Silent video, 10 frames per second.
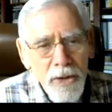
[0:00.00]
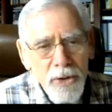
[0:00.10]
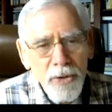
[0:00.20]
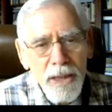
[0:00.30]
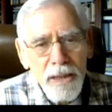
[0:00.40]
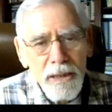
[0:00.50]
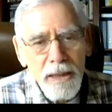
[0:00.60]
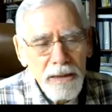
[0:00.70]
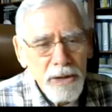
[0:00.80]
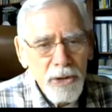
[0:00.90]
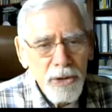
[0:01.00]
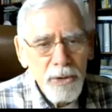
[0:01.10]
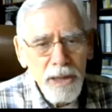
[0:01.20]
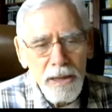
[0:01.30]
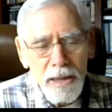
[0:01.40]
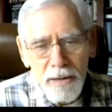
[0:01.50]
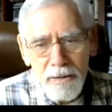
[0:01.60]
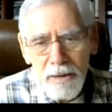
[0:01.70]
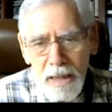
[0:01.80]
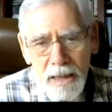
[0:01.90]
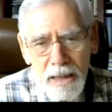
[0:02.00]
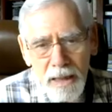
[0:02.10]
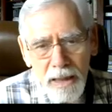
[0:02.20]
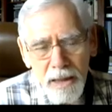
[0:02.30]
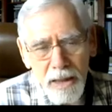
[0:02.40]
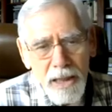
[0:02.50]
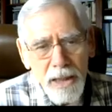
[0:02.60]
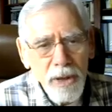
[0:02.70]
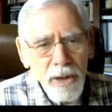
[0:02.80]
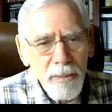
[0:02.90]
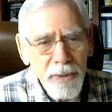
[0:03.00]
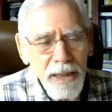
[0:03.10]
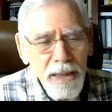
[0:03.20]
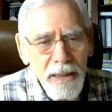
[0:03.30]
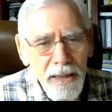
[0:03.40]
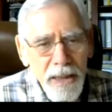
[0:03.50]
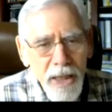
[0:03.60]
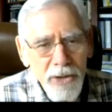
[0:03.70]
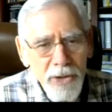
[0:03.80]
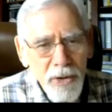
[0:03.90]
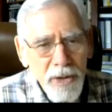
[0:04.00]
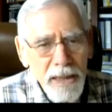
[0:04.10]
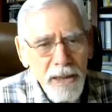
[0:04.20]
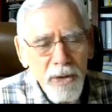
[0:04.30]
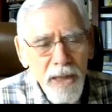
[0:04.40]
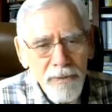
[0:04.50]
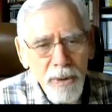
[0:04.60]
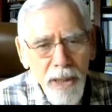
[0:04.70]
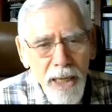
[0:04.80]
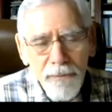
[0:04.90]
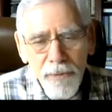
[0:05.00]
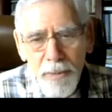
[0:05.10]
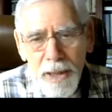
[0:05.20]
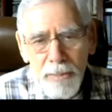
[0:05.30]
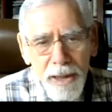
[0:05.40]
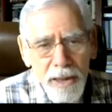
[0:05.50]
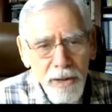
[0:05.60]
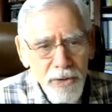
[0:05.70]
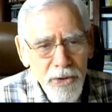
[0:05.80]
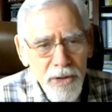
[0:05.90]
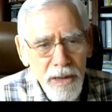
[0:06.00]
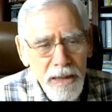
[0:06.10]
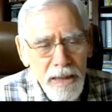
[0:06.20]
to the electric company so that they don't have to buy it from anybody else.